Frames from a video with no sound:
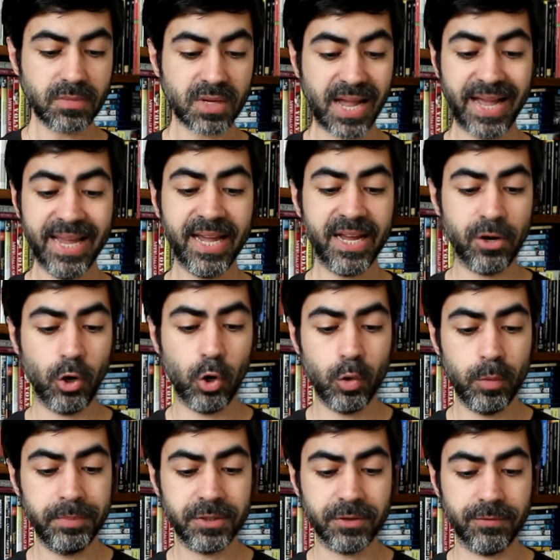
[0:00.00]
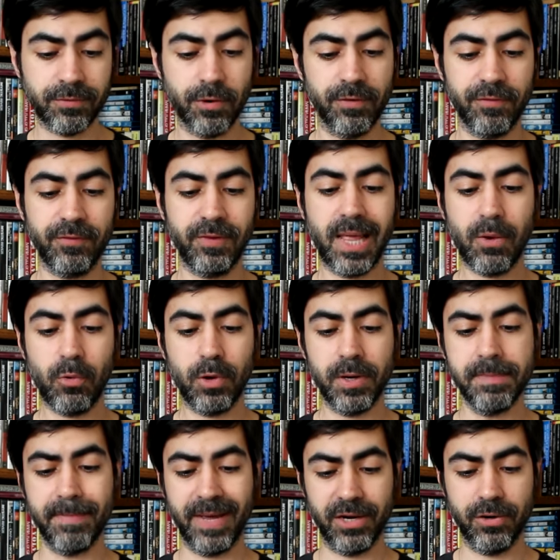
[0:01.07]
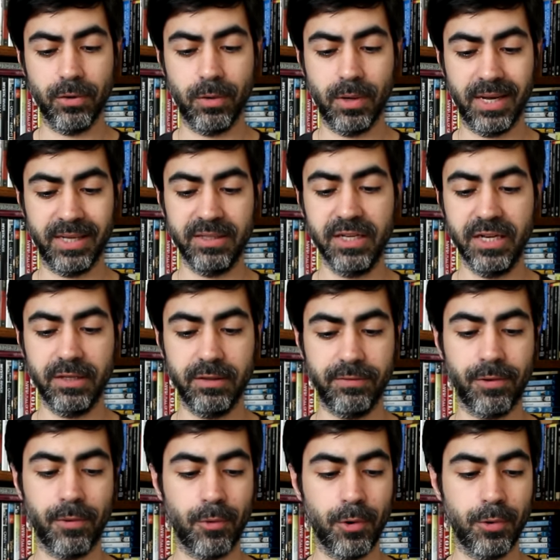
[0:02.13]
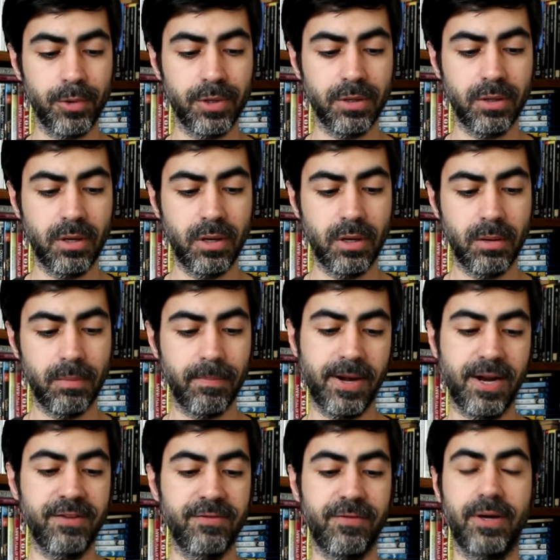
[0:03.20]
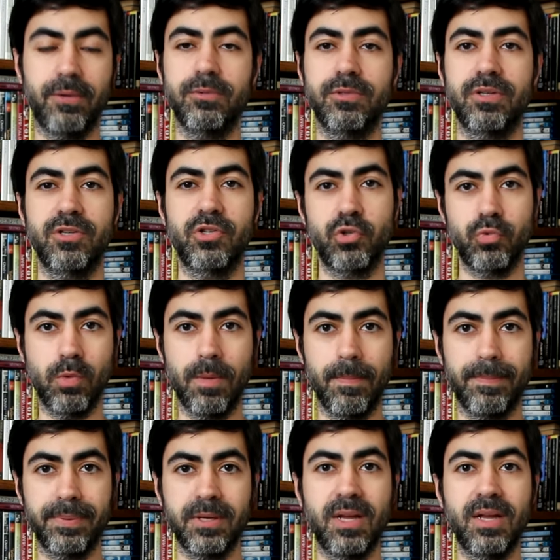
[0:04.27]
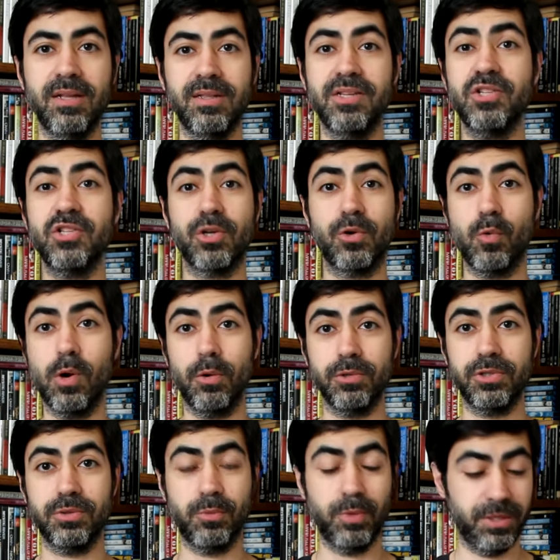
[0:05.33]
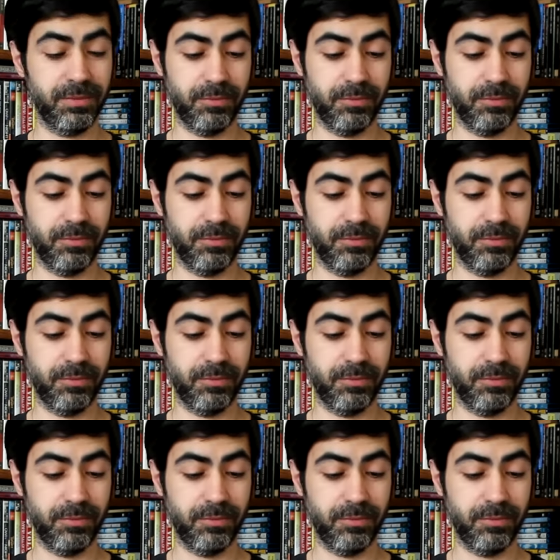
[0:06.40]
"I had hoped for a flowery meadow at the end of the road, but I found a swamp." This is a quote. We